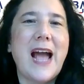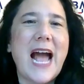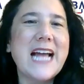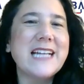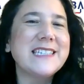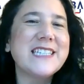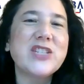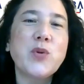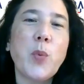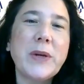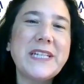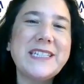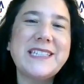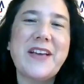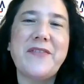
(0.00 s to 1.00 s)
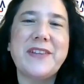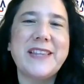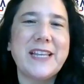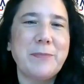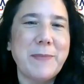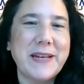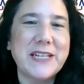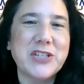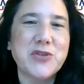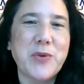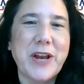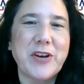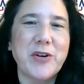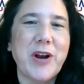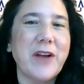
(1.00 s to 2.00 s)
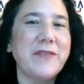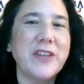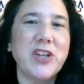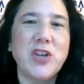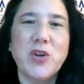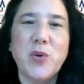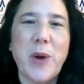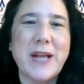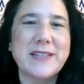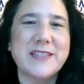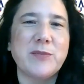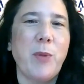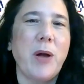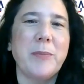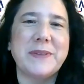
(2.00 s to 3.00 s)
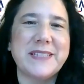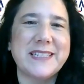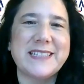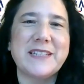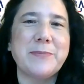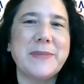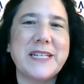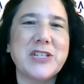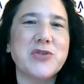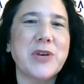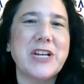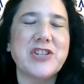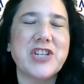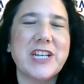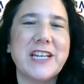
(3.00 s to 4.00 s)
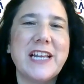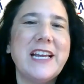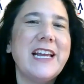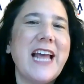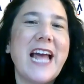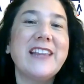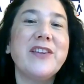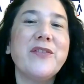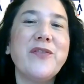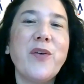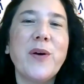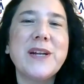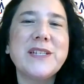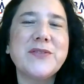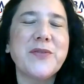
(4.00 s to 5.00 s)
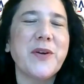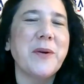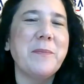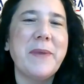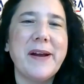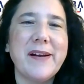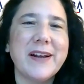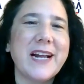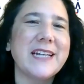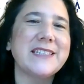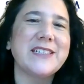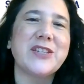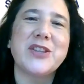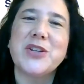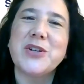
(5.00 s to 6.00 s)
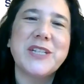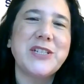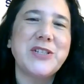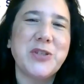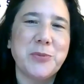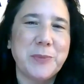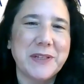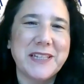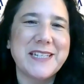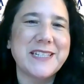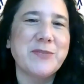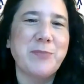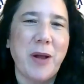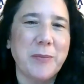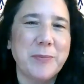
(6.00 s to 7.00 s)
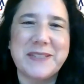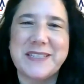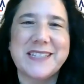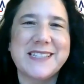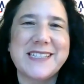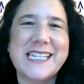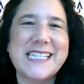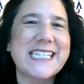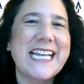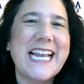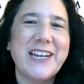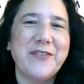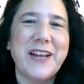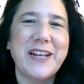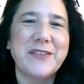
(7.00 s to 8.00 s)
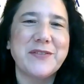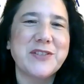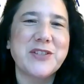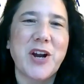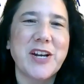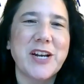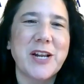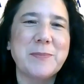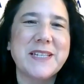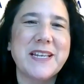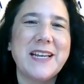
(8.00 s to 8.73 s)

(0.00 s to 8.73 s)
As the 27th administrator of the U.S. Small Business Administration and the voice for America's 32 million small businesses and innovative startups,